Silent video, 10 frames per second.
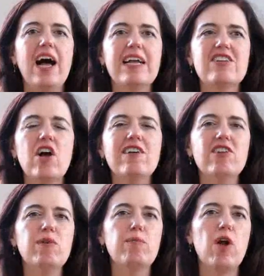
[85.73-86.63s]
It's
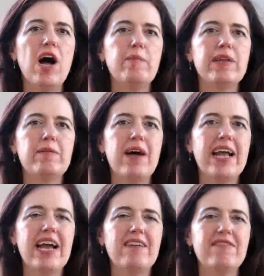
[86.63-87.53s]
also a problem. I
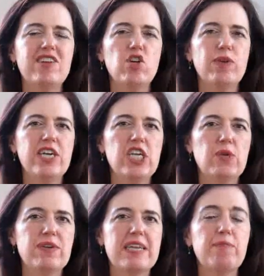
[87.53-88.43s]
have
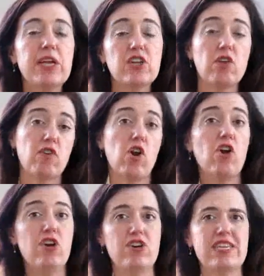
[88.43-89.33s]
situations where something's
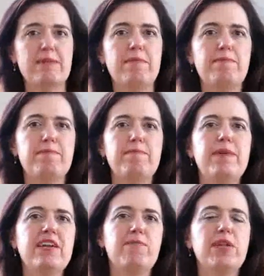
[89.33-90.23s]
overheard, some
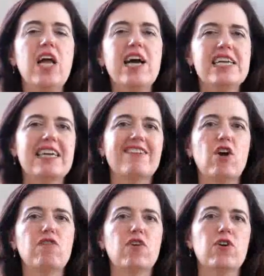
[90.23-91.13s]
bit of plotting is
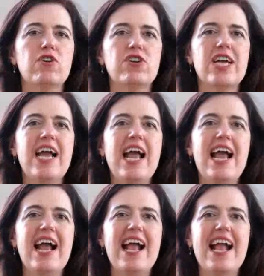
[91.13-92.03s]
overheard,
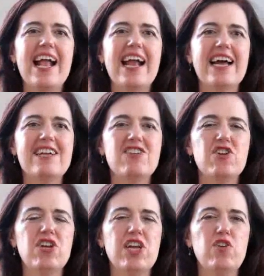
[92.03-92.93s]
and
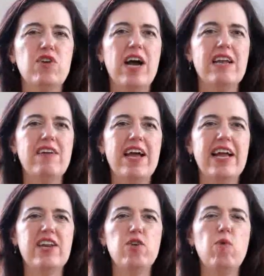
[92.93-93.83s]

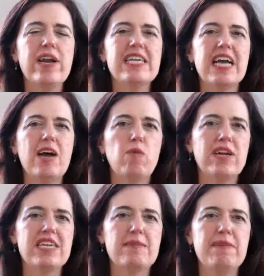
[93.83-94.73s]
I want
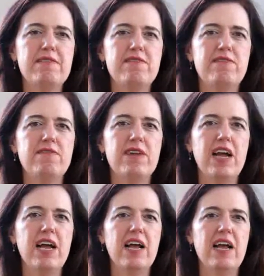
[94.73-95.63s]
it to be
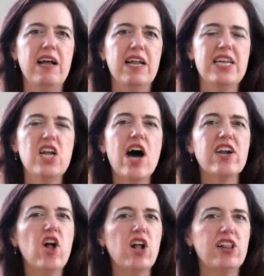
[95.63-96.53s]
not
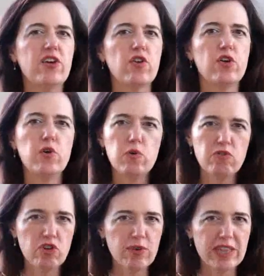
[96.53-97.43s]
at all clear
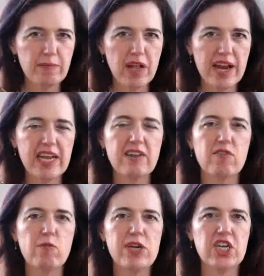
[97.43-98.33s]
who's doing the plotting and
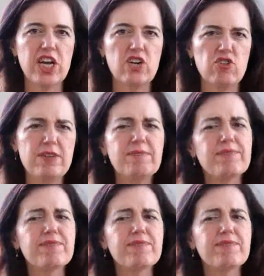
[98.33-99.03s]
from which country.